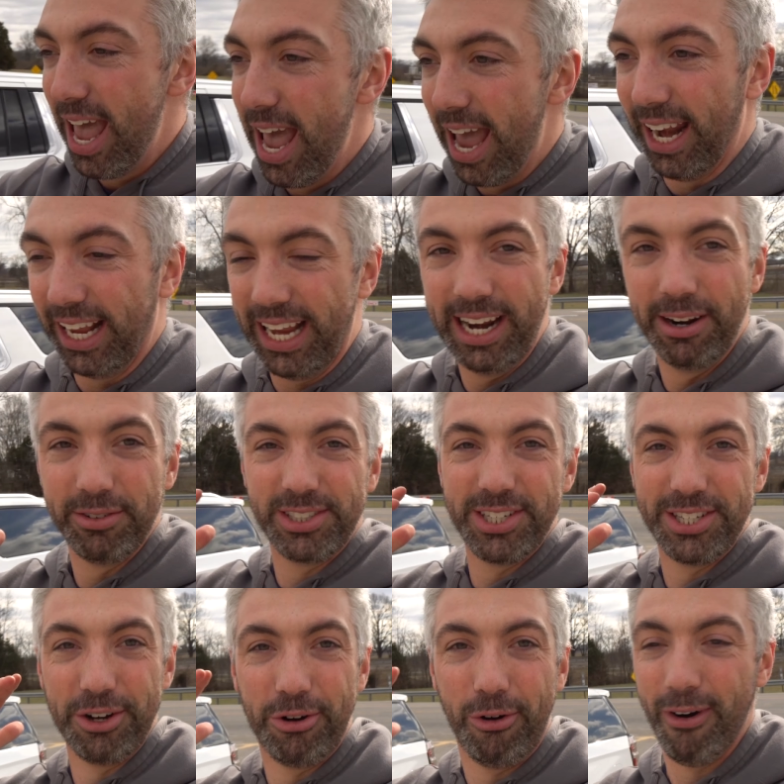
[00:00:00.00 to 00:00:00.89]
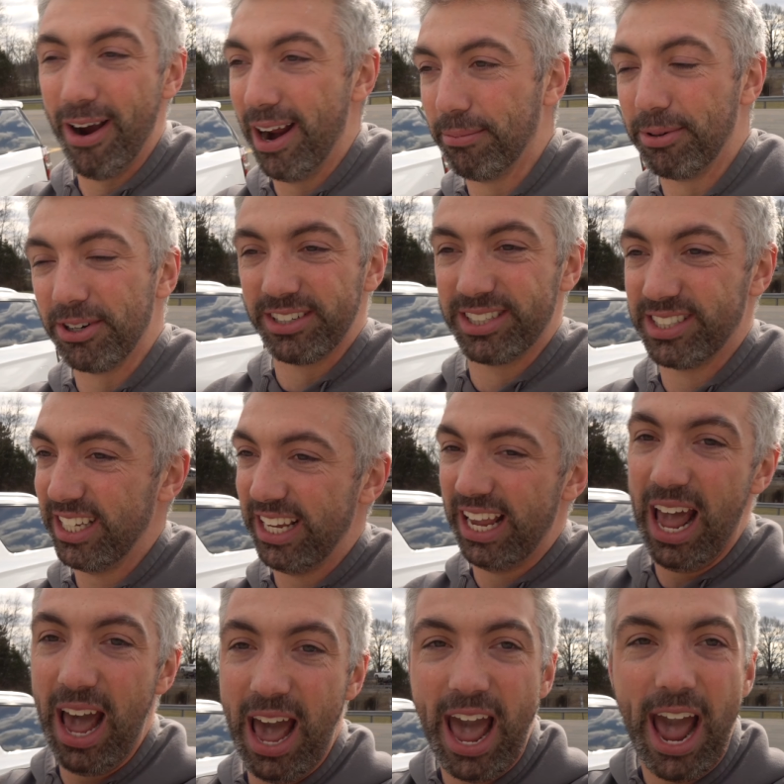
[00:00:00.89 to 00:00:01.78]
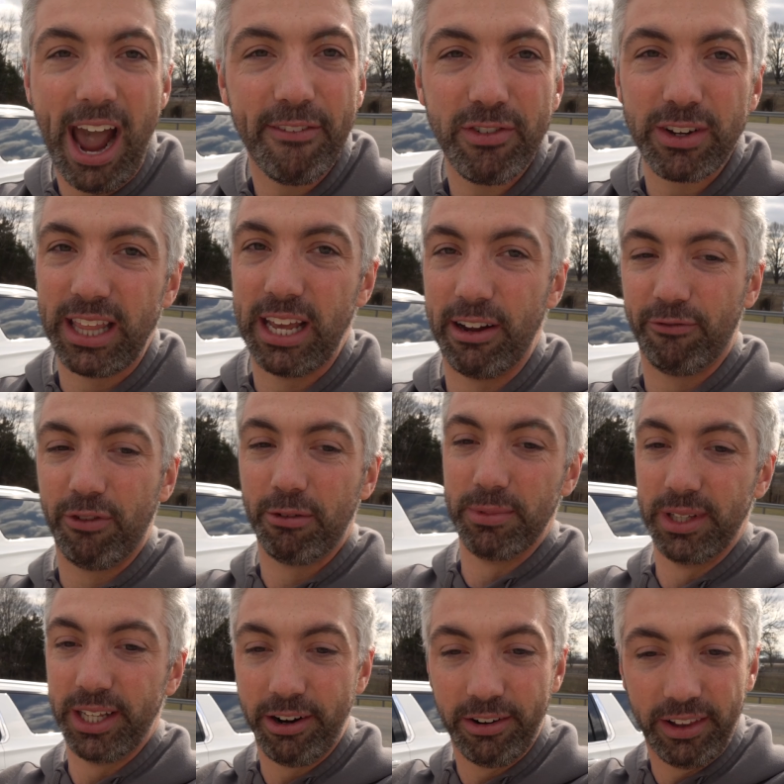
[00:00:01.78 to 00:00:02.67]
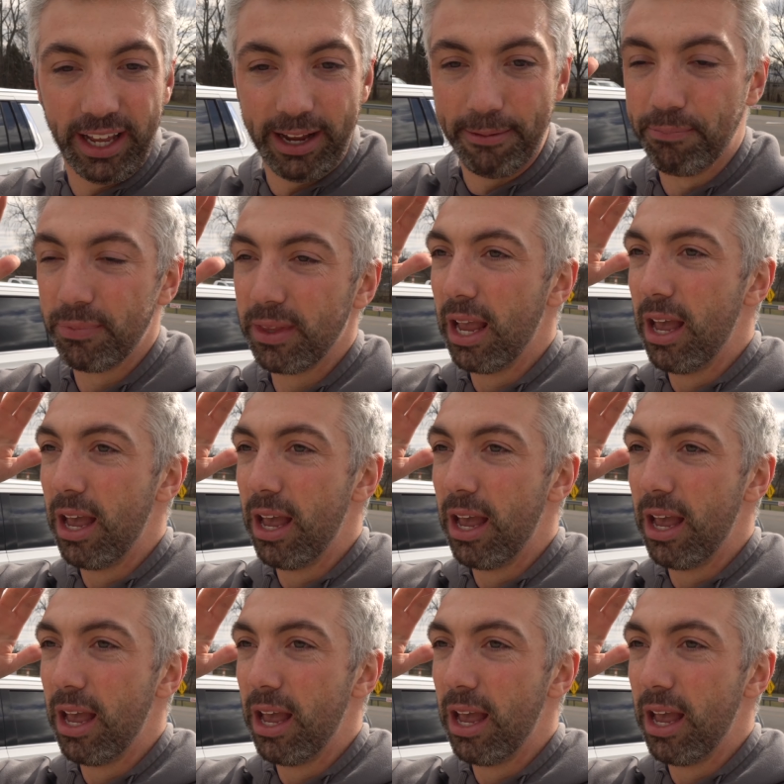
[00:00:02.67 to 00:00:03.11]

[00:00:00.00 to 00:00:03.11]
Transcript: And again, it was just incredible to see everything from literally